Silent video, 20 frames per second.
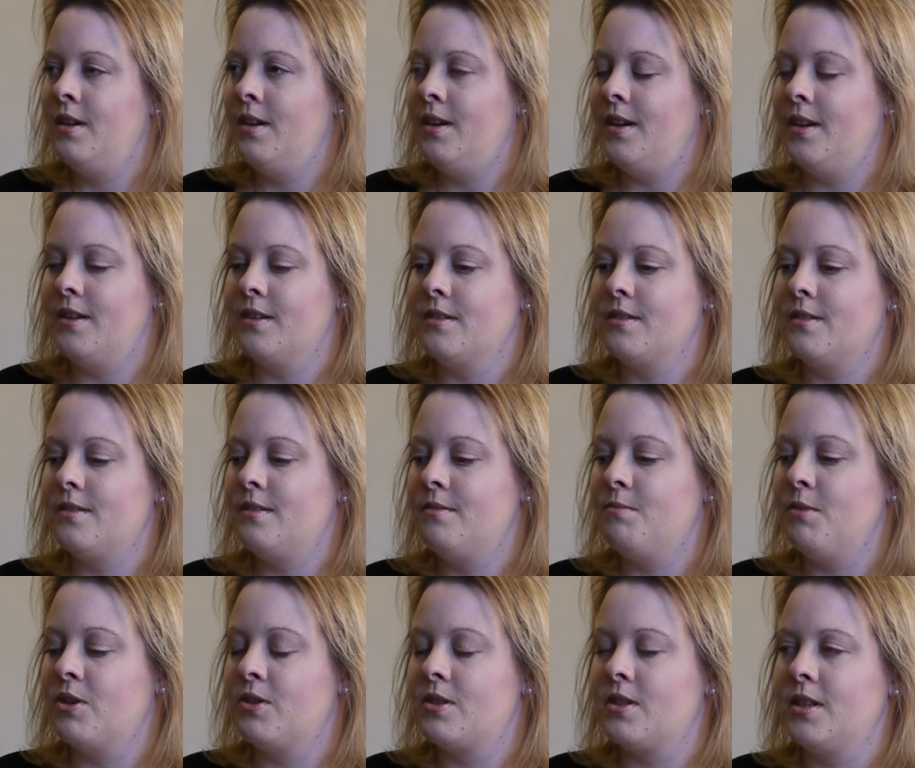And
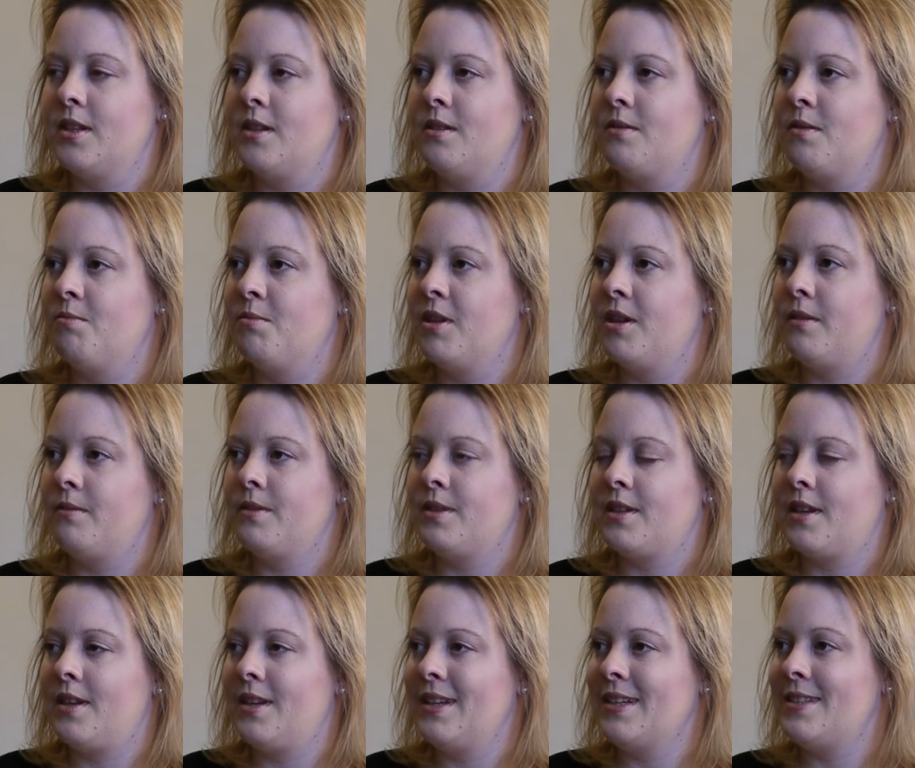mostly the blood was
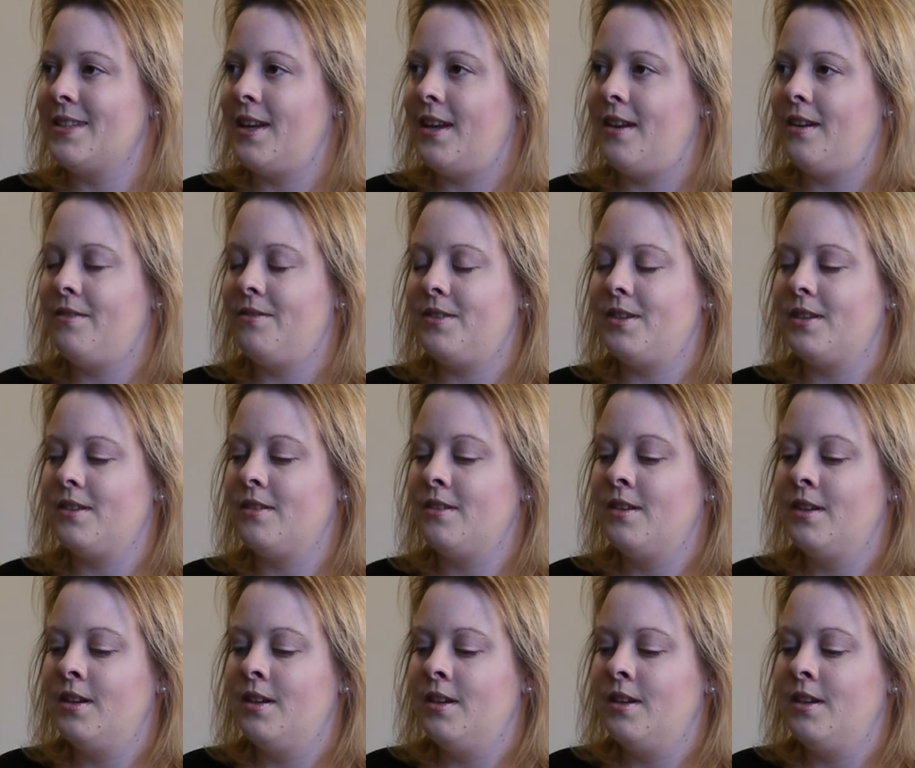getting saved, and